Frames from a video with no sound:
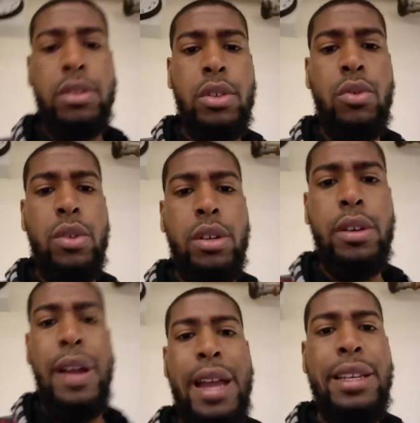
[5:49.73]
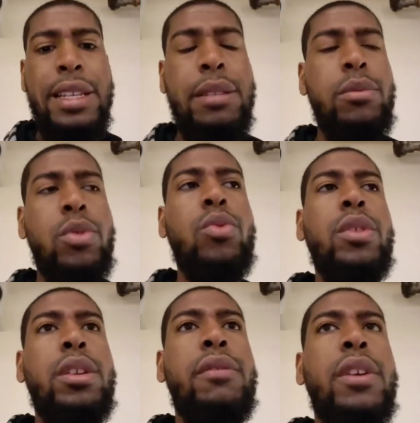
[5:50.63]
So uh, I need
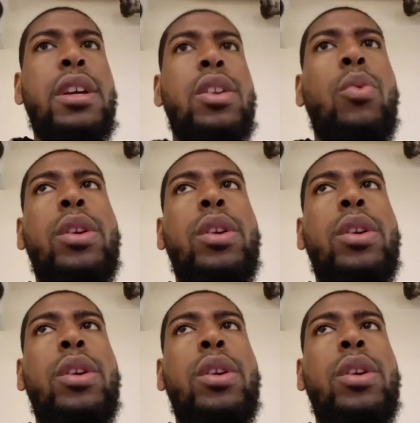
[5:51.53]
if they're gonna